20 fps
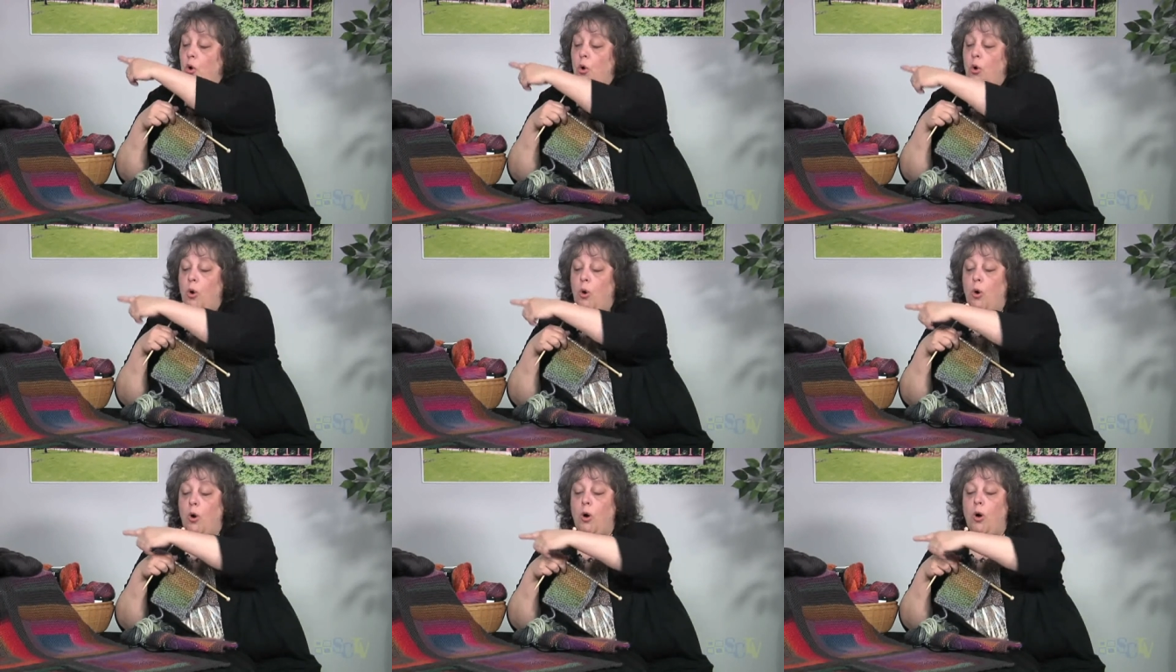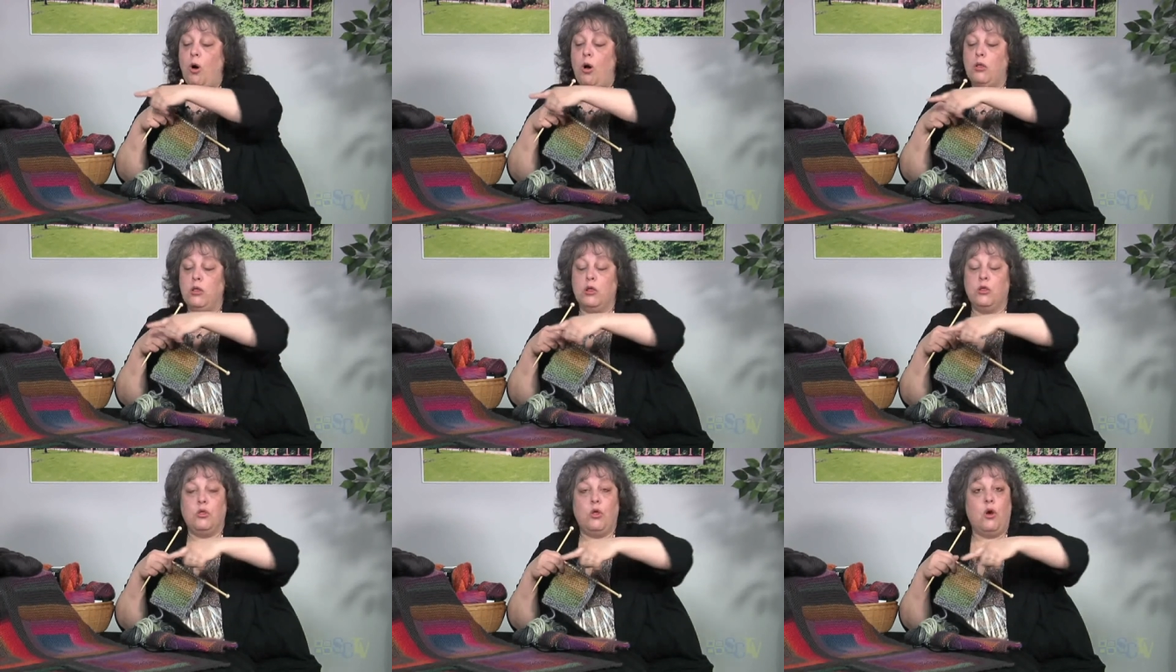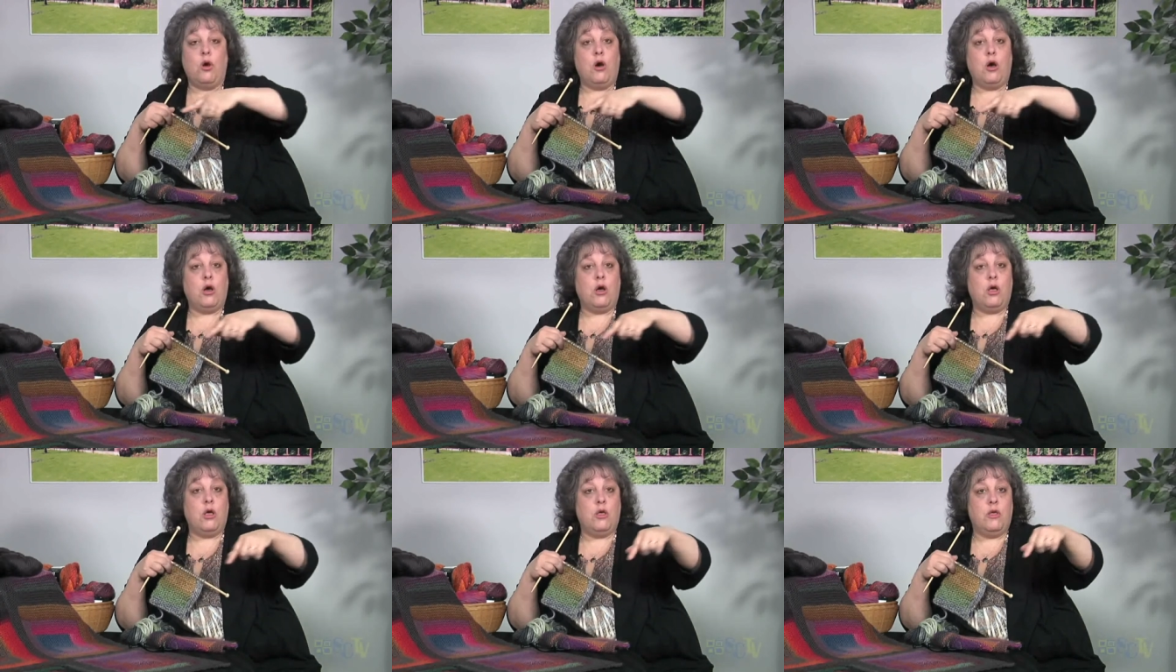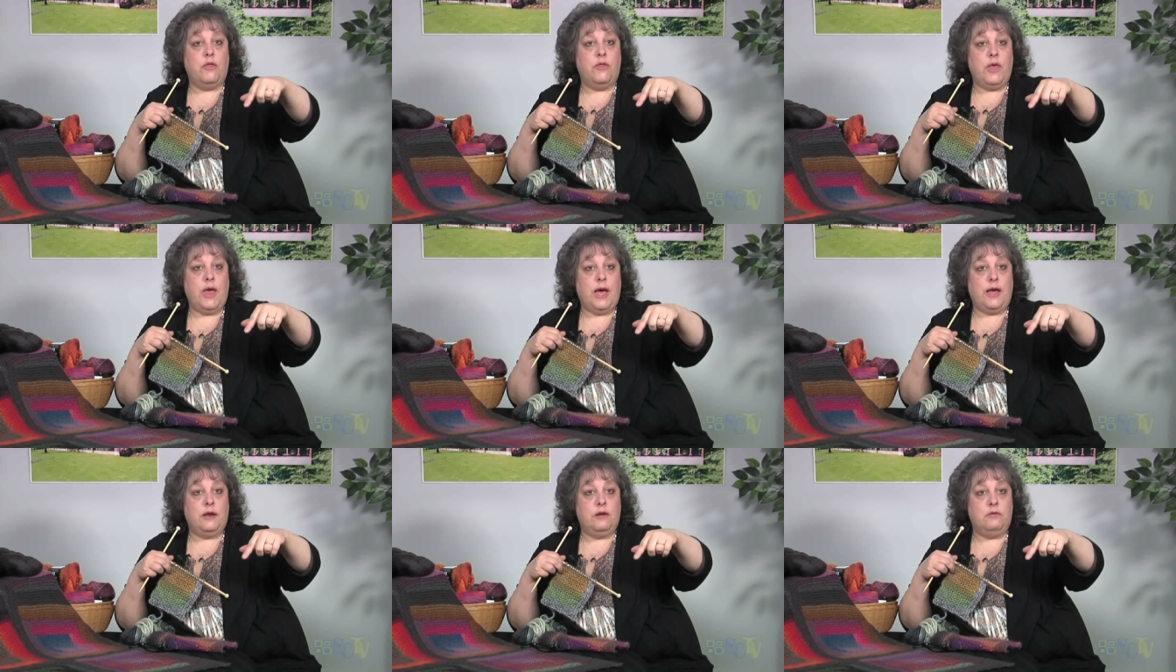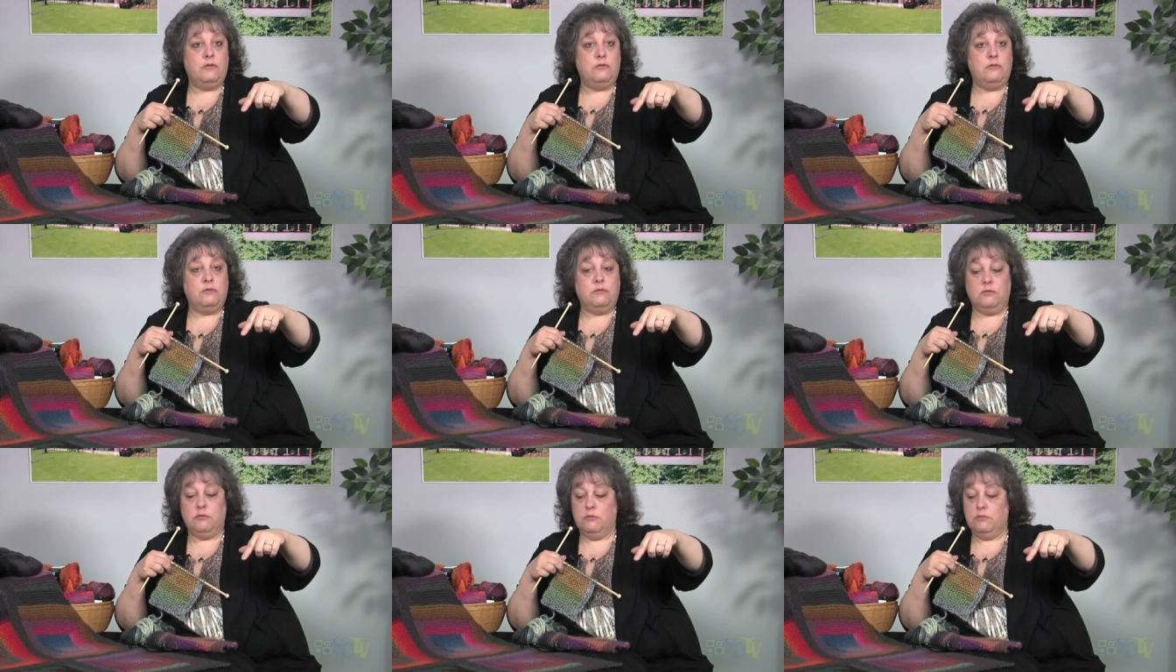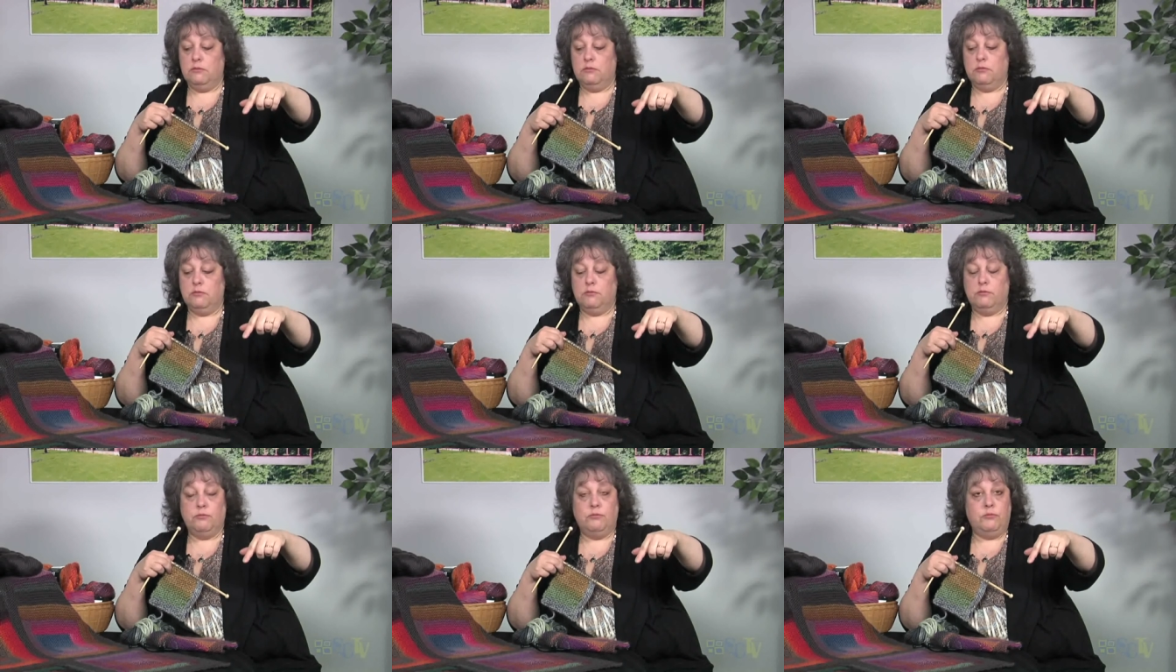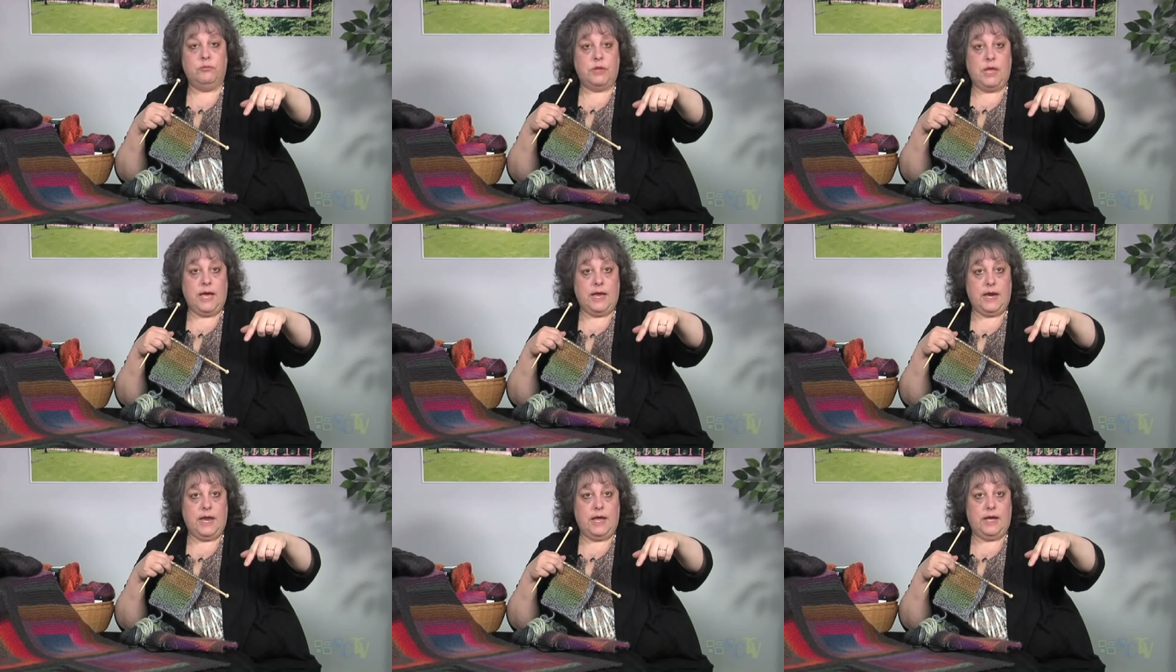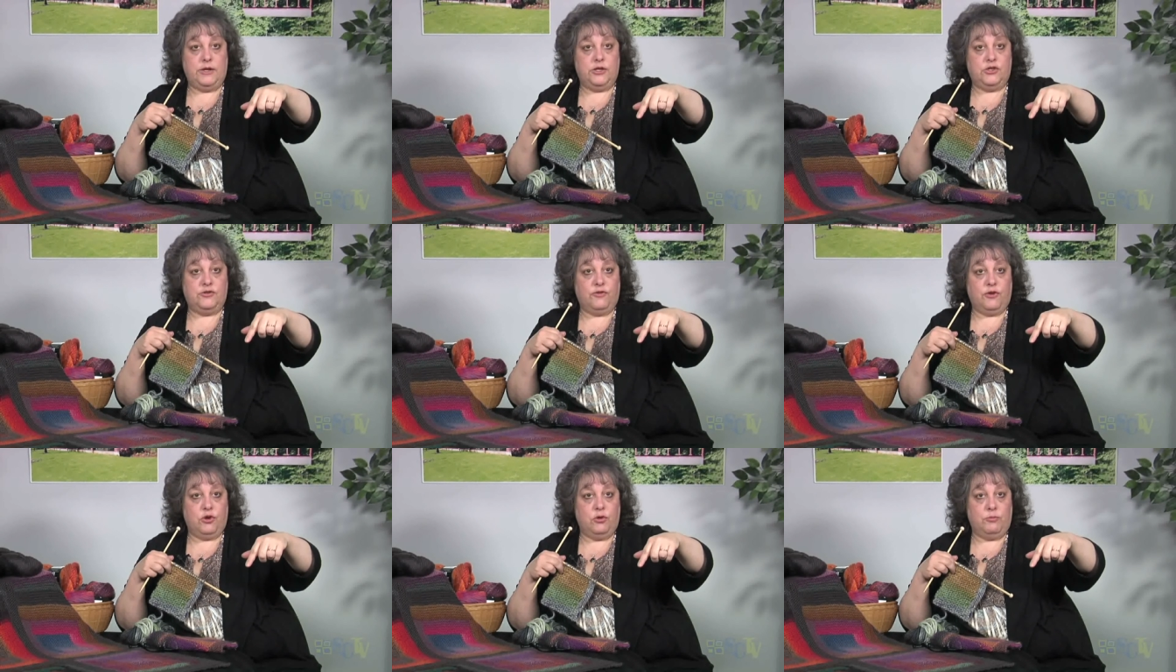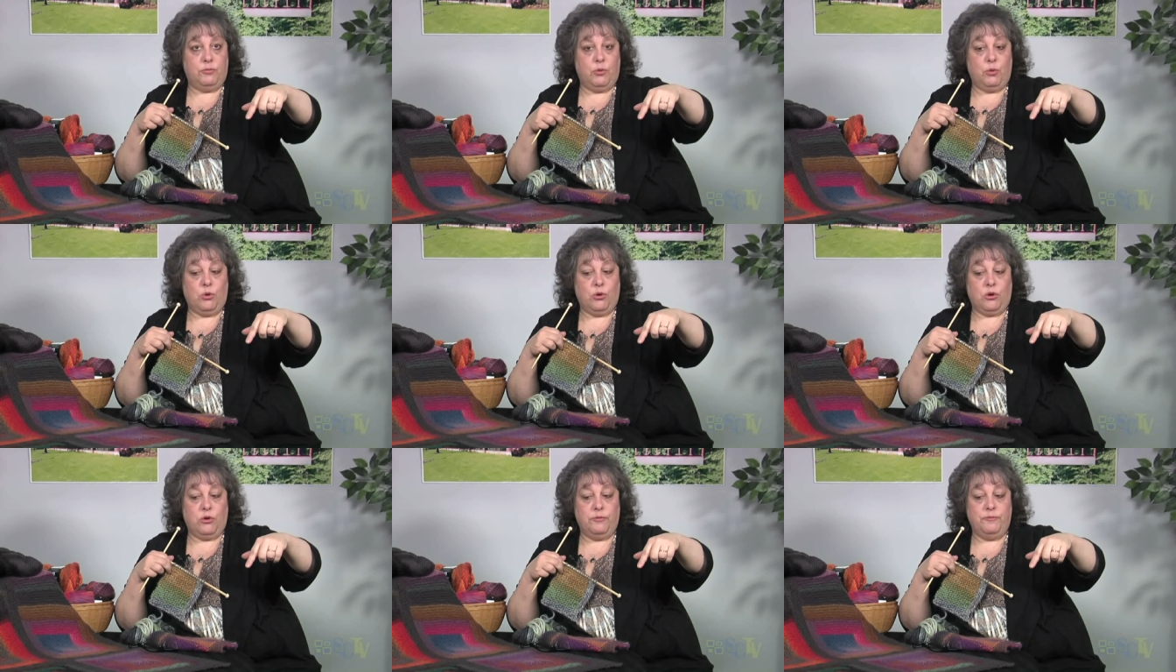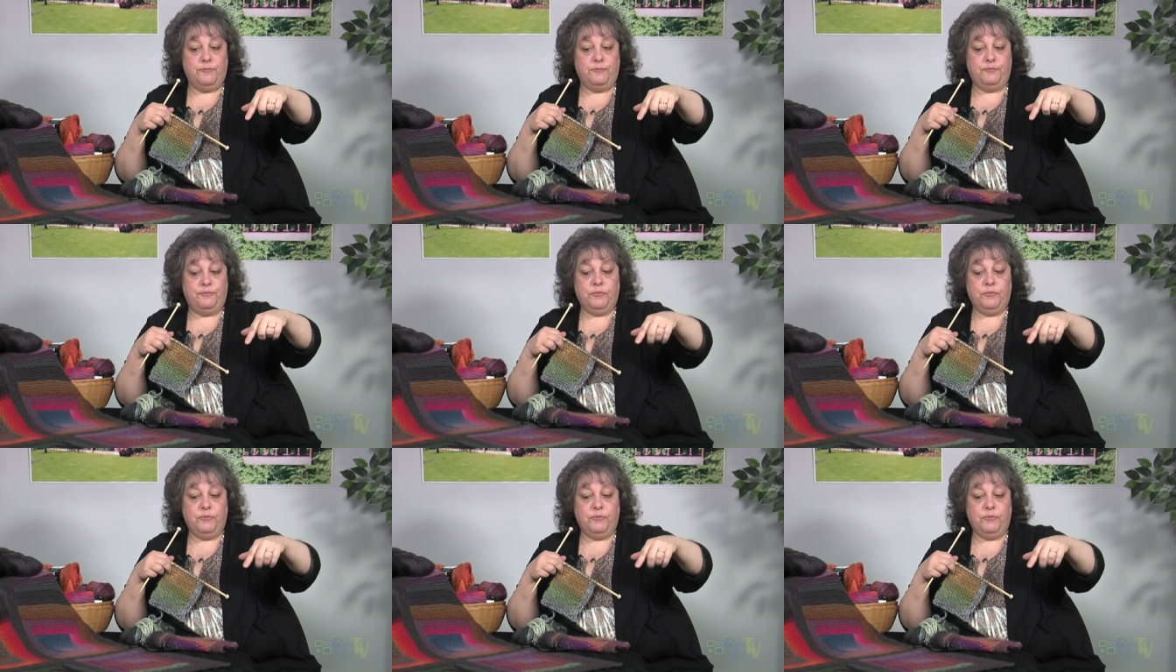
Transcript: all along that, that edge for your border.